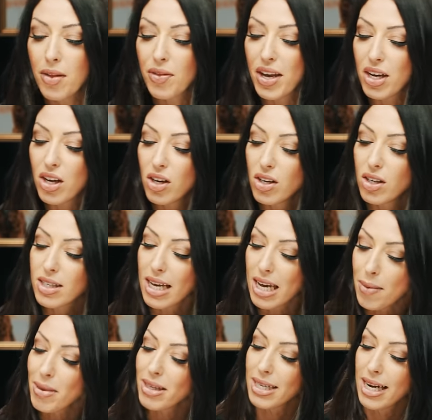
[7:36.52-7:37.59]
They could
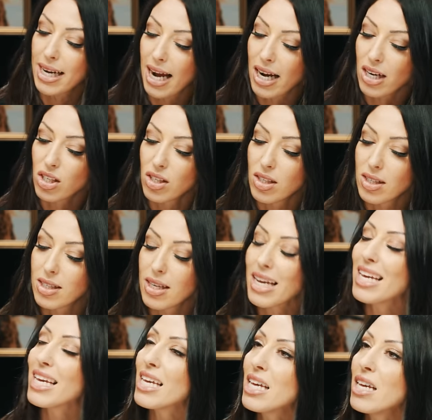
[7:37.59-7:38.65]
imitate actions
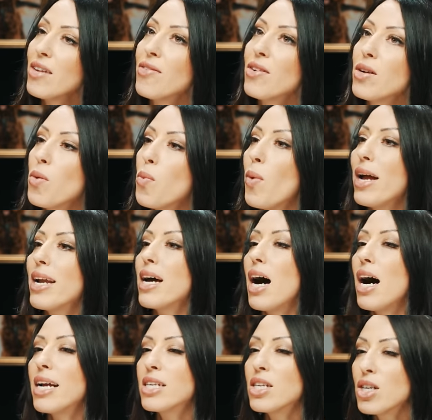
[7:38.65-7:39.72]
even when
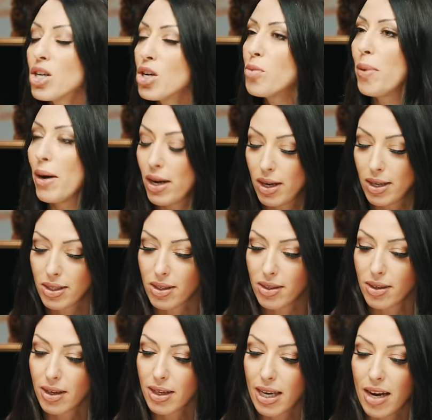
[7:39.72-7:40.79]
a new
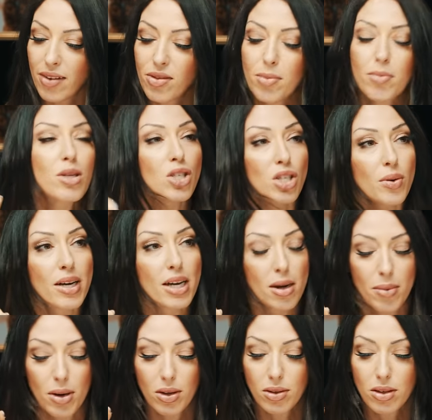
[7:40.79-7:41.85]
person gave them the do it
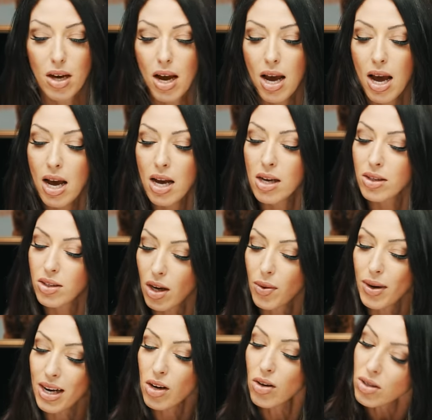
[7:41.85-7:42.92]
command. So
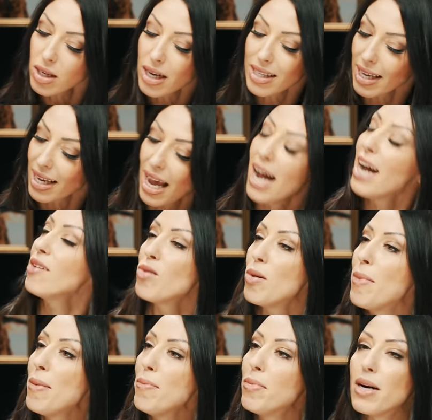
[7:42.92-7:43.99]
it looks like they can
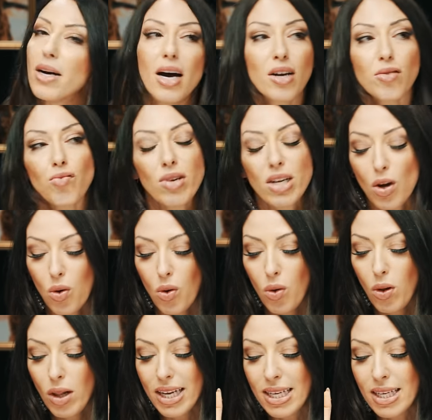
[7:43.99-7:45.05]
remember and
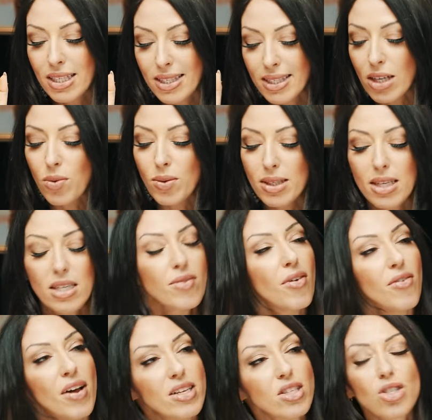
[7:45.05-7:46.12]
recall in sequences of
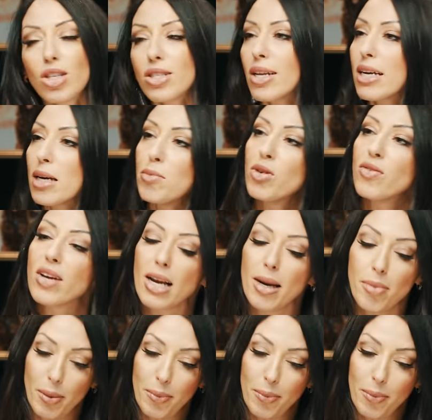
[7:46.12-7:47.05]
events, just like a movie clip.